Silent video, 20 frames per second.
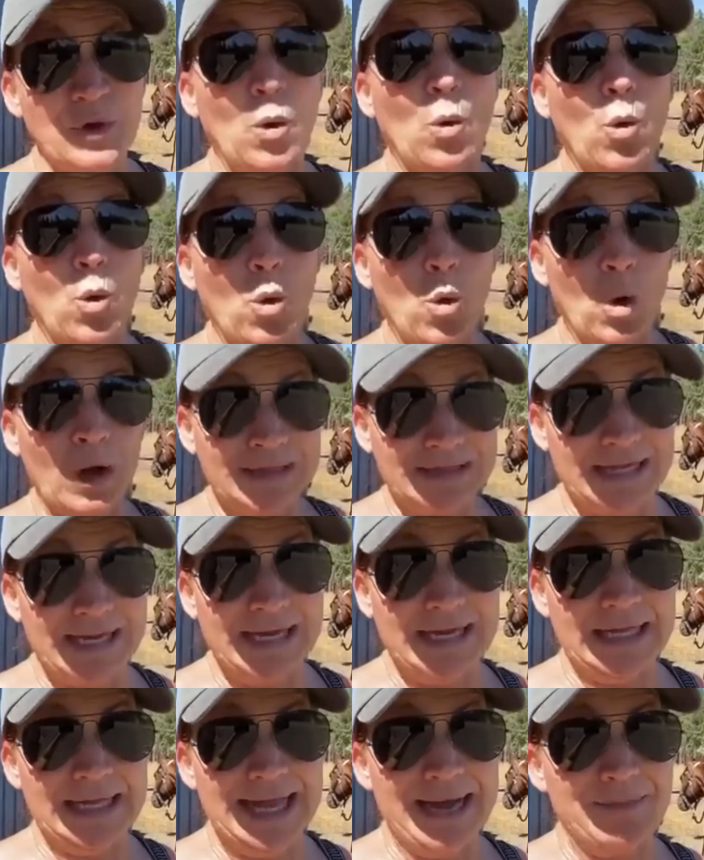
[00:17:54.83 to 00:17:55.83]
What the
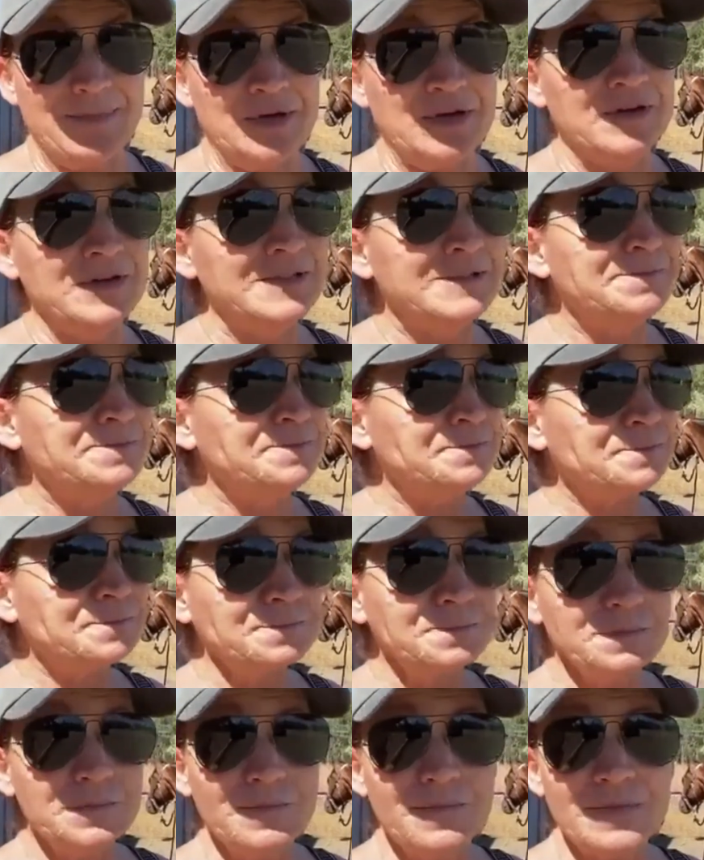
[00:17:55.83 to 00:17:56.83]
hell happened?
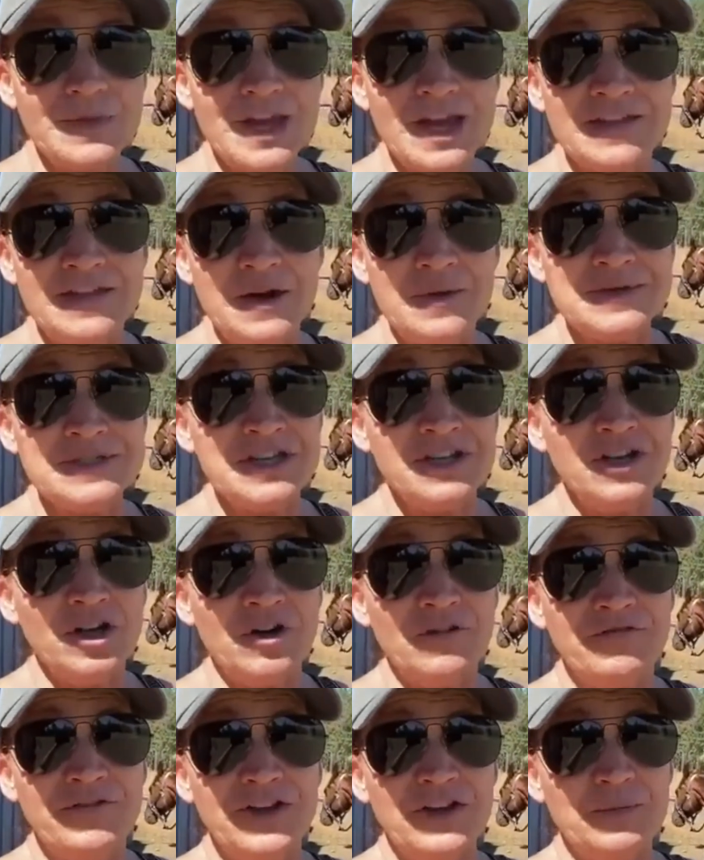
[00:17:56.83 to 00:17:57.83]
There was a
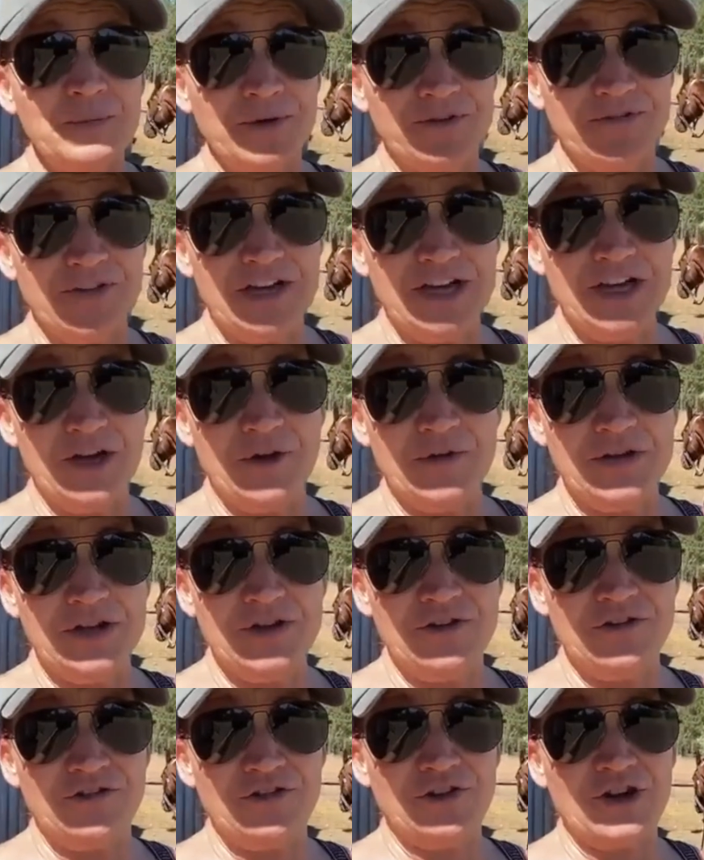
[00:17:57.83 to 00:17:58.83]
little Facebook video that
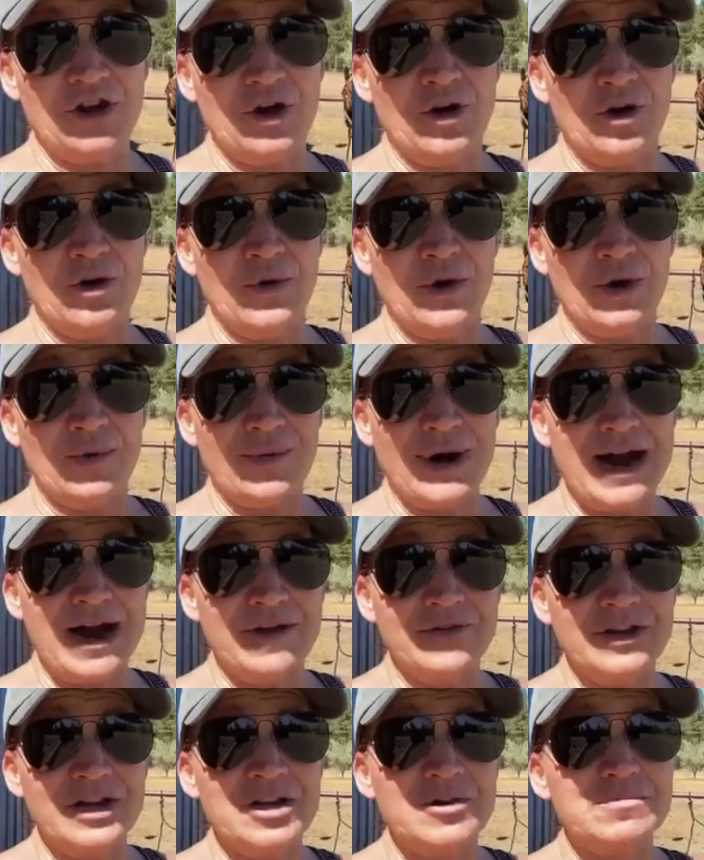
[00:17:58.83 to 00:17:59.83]
used to go
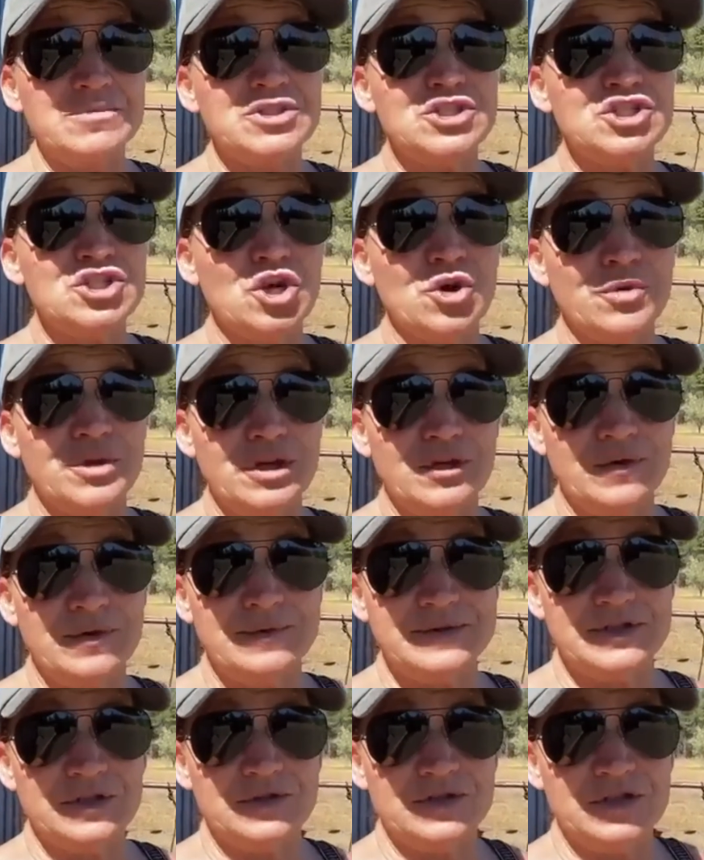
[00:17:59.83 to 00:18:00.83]
around, and it was so cute.
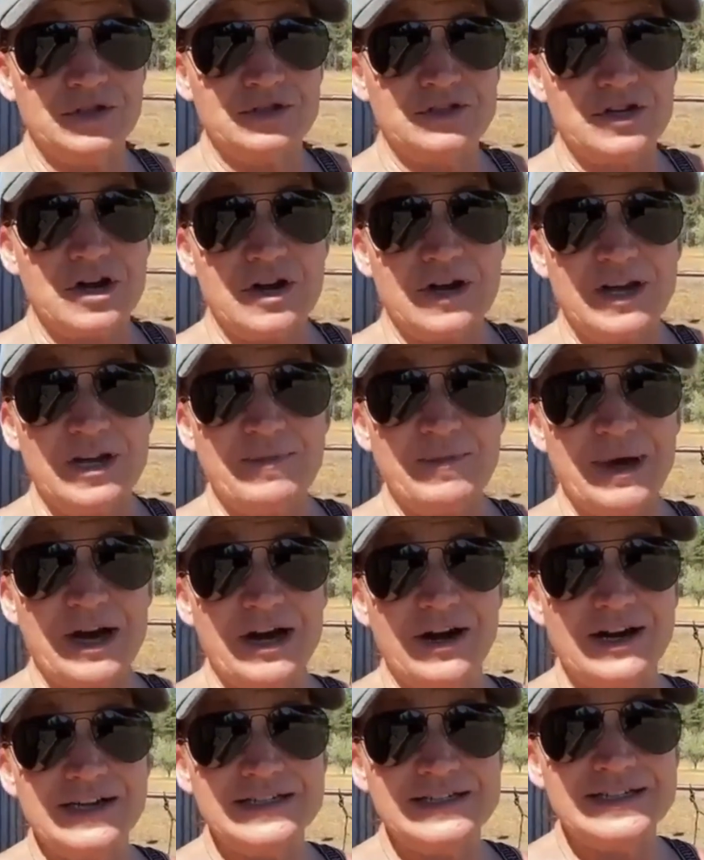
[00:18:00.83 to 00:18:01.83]
It was those little talking
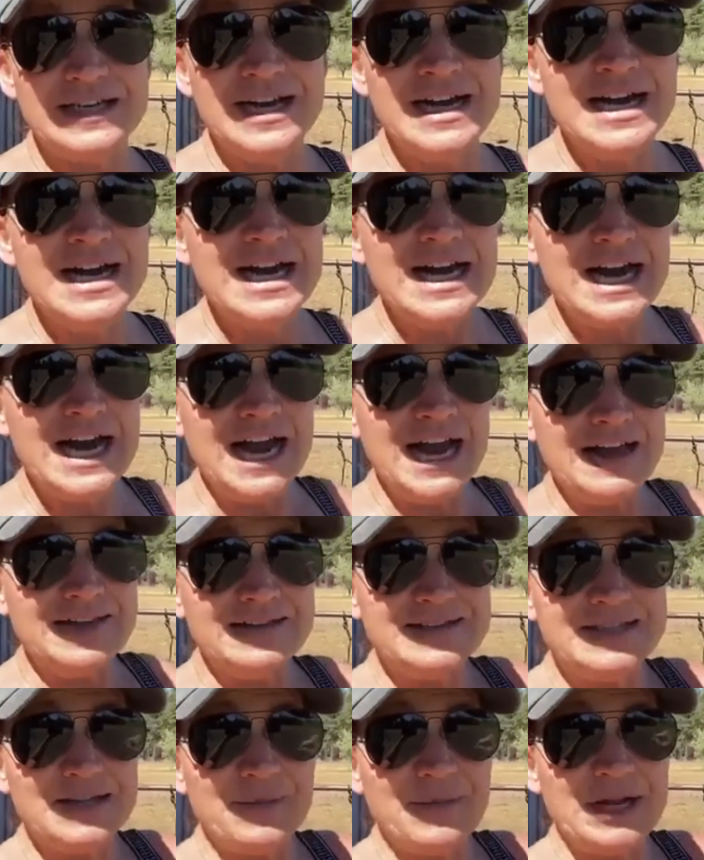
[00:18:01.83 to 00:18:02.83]
parrots,
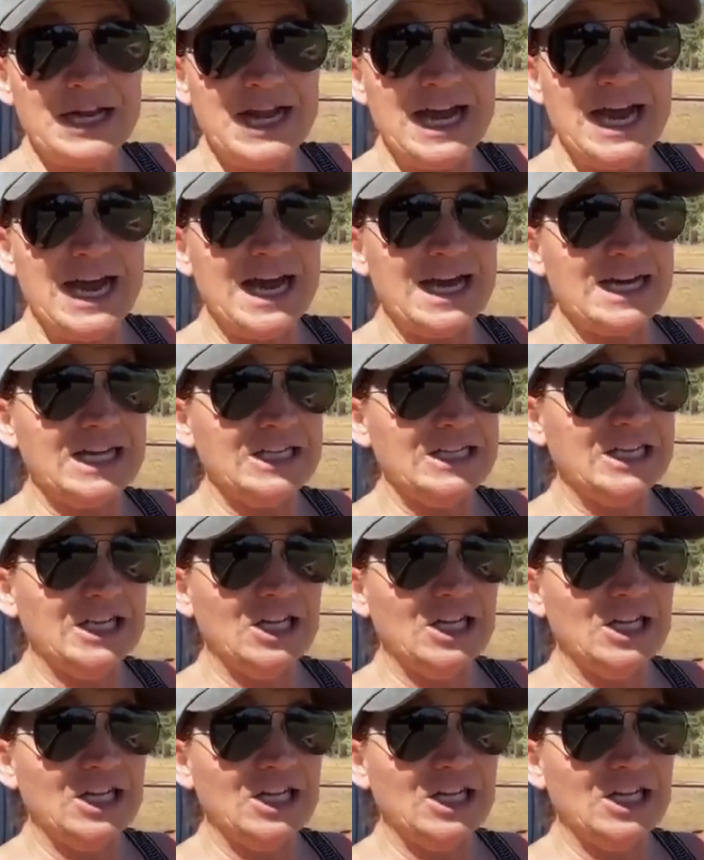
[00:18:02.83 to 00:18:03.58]
and somebody had a